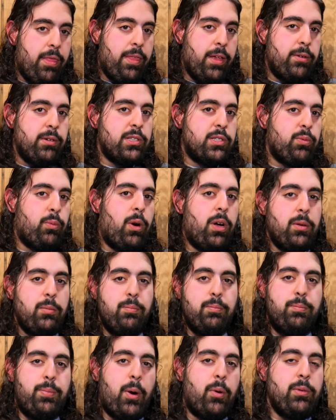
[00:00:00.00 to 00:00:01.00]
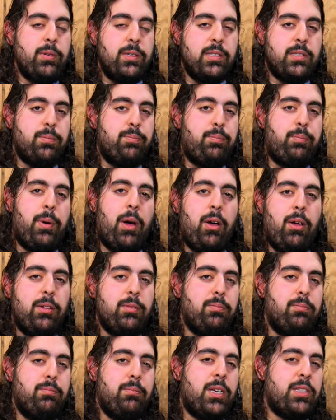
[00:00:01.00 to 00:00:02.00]
there is one bonus
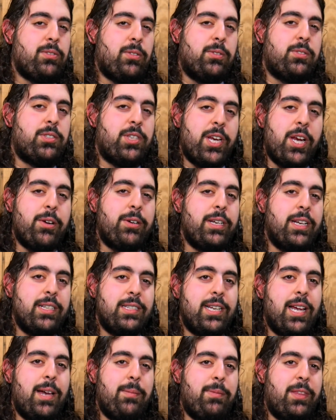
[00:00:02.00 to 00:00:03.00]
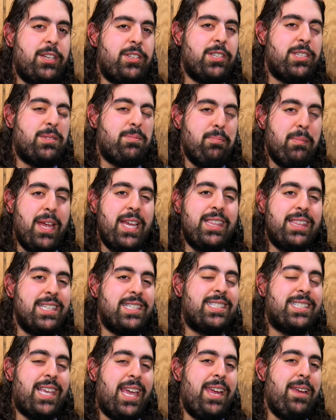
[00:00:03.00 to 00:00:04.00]
bald muscle cherry on top that just make
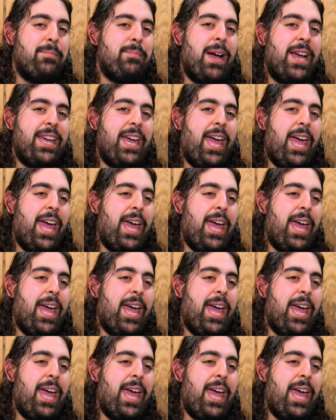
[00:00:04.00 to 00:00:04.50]
this game my